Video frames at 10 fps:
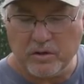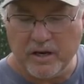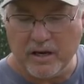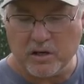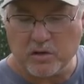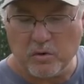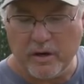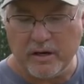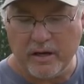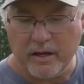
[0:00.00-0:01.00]
yellow
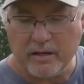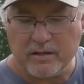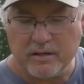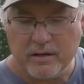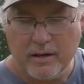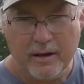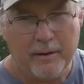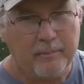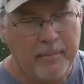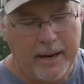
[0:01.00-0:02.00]
straight necks,
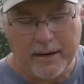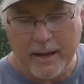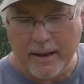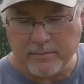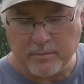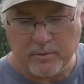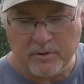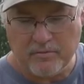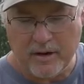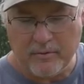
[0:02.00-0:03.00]
man, they have some
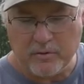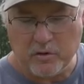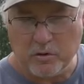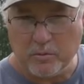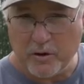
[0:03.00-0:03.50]
good flavor to them.